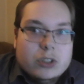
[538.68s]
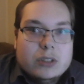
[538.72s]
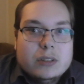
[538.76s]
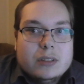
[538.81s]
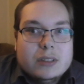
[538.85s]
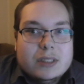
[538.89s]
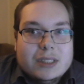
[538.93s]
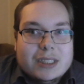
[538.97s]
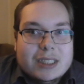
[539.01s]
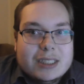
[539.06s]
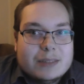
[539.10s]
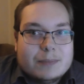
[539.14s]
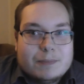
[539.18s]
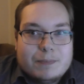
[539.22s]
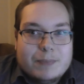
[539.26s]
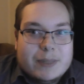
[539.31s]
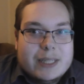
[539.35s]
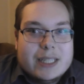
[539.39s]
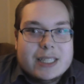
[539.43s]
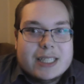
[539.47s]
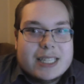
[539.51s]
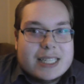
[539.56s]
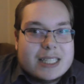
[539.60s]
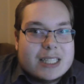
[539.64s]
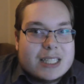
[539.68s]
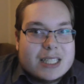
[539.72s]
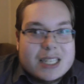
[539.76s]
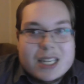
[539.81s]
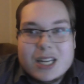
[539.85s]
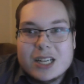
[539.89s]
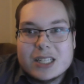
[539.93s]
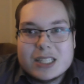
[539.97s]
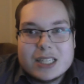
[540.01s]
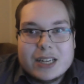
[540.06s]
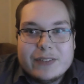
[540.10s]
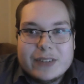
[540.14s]
just because that's
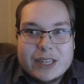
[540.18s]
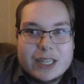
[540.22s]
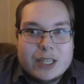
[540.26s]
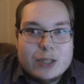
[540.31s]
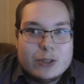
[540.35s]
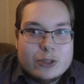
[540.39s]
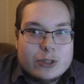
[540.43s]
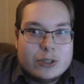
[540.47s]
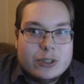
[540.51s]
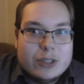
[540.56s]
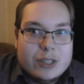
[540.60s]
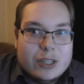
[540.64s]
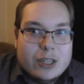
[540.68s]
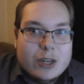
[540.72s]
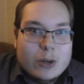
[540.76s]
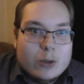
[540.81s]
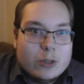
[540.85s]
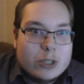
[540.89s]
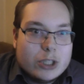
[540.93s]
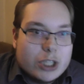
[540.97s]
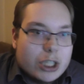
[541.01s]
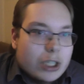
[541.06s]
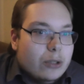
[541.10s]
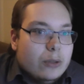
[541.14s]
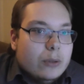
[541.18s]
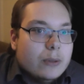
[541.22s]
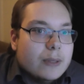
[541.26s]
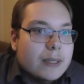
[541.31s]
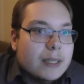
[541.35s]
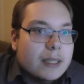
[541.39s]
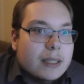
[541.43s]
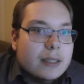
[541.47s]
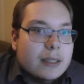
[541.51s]
not something you're going to do.